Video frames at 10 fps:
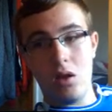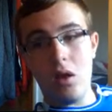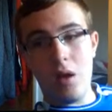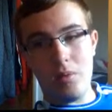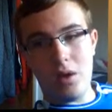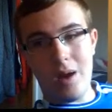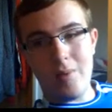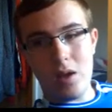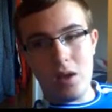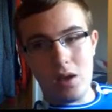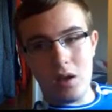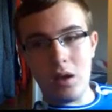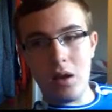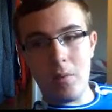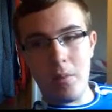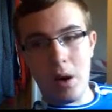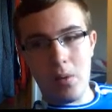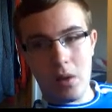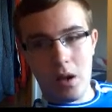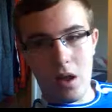Abu Dhabi in
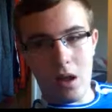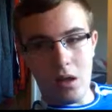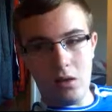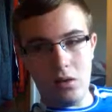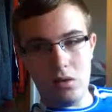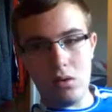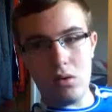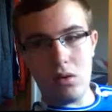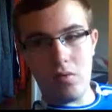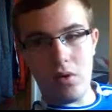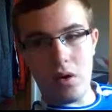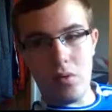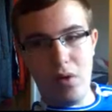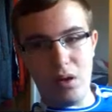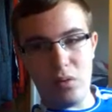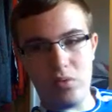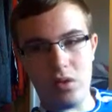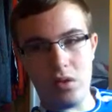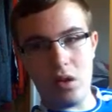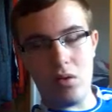America and the final race
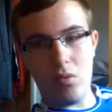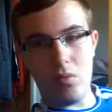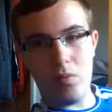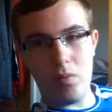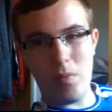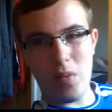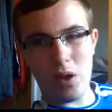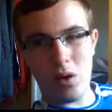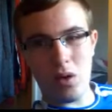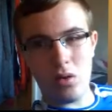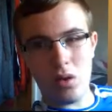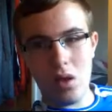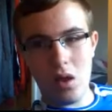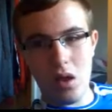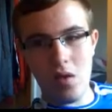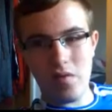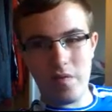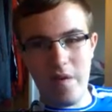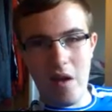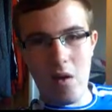Brazil because
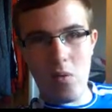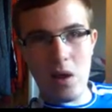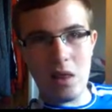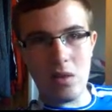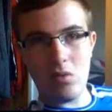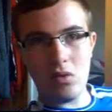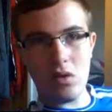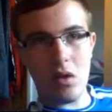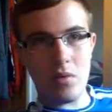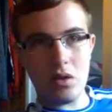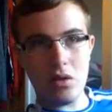if Vettel wins all the time it